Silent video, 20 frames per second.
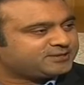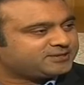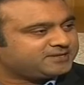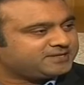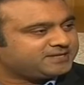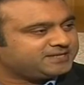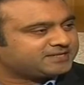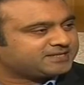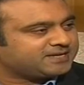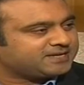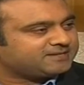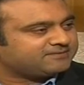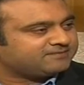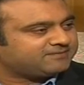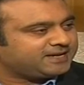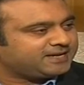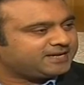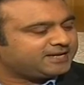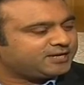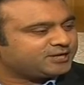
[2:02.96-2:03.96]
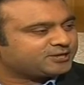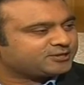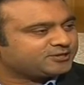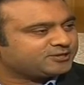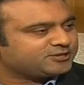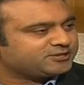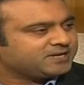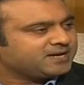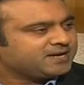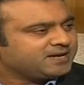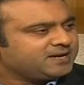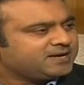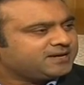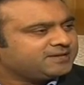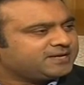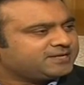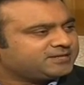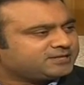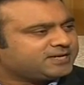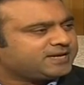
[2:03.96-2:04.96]
these kind of allegations,
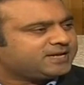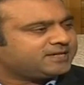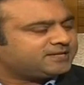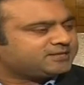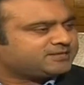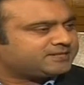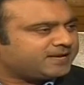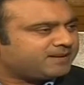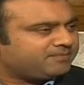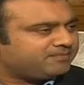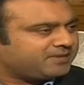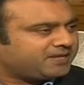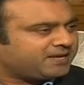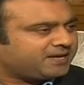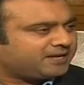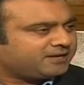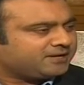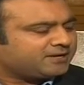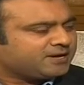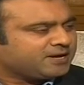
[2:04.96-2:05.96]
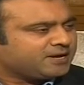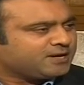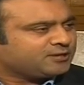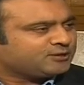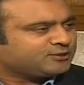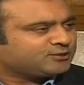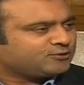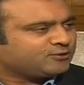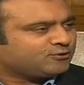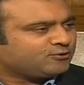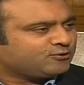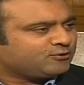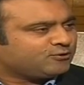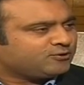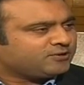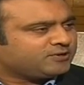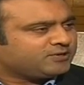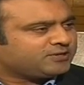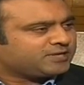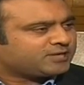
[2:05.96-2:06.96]
they say the same thing.
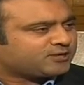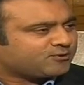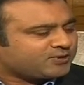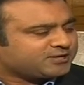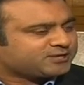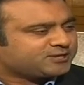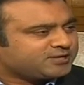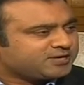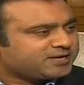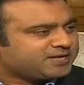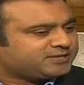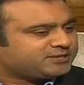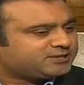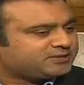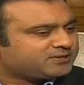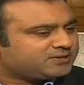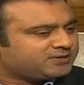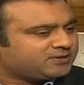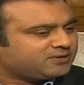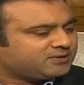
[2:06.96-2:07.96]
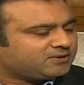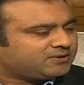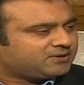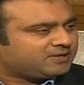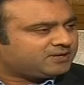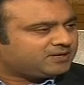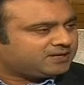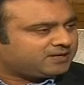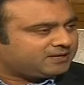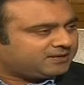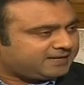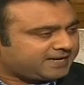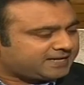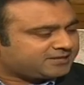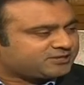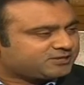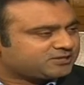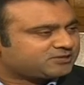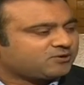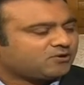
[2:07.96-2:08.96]
So the question is,
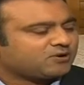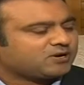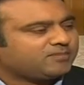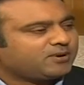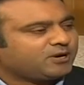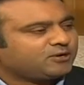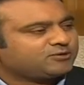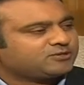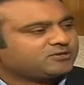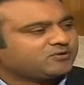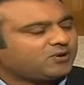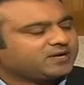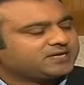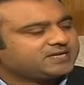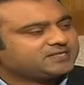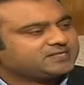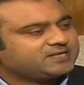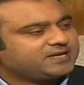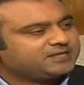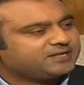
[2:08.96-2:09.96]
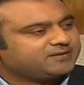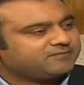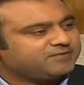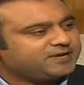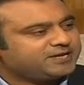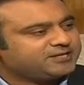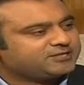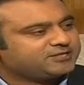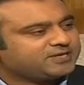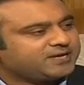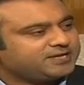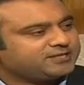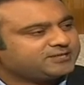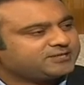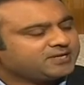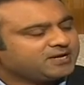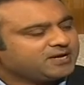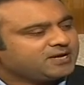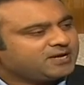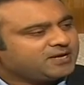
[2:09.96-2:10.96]
let's talk about Khwaja Saad Rafiq's
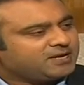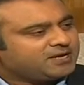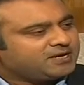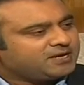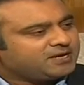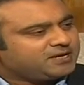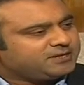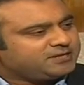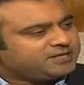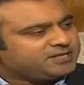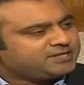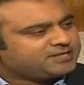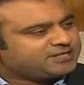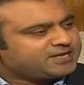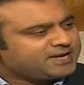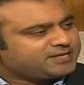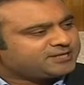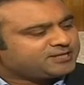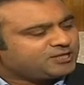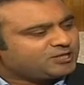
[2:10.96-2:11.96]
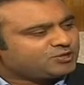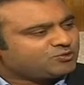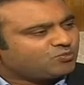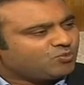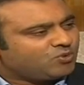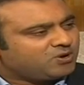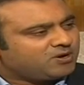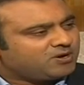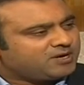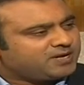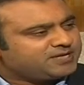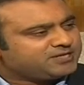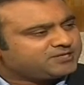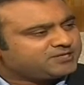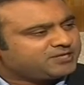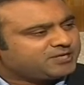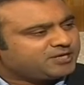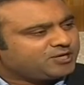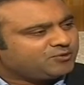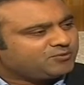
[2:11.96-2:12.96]
case. These cases were
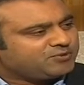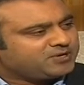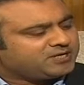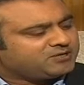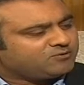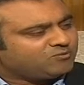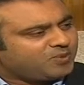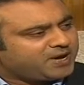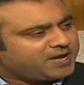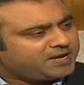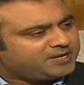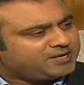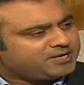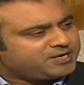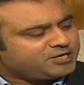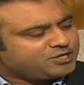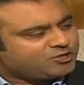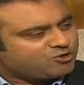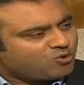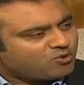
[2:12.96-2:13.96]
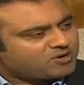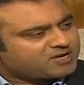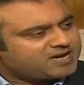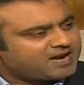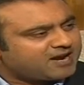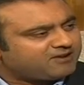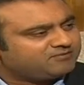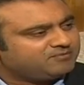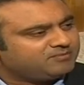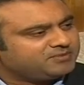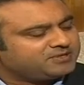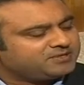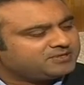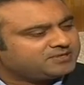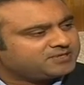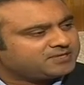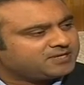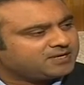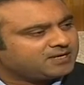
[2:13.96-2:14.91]
instituted when your government,